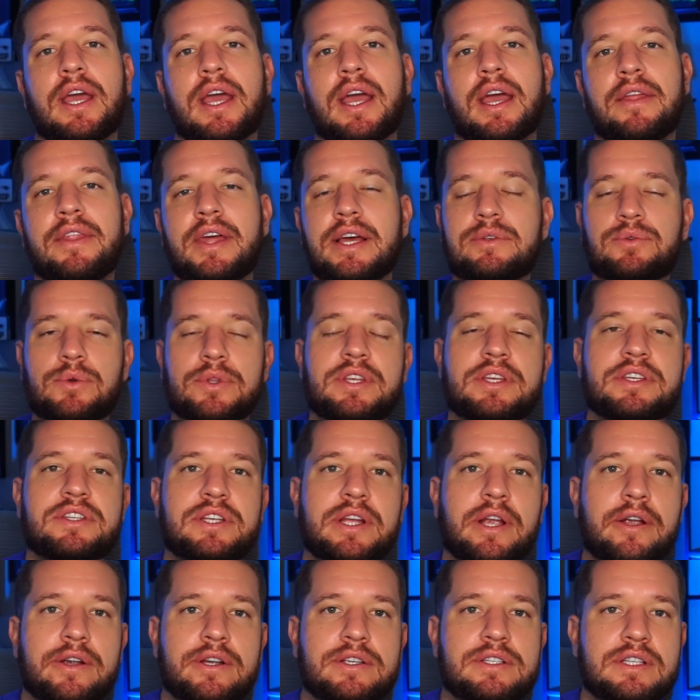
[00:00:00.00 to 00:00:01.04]
And that's what this
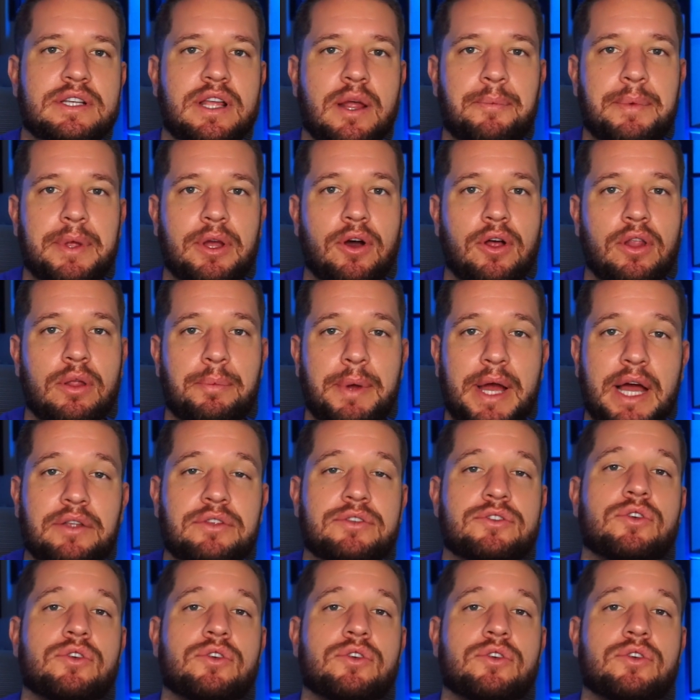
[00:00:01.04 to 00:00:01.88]
series is going to be all about.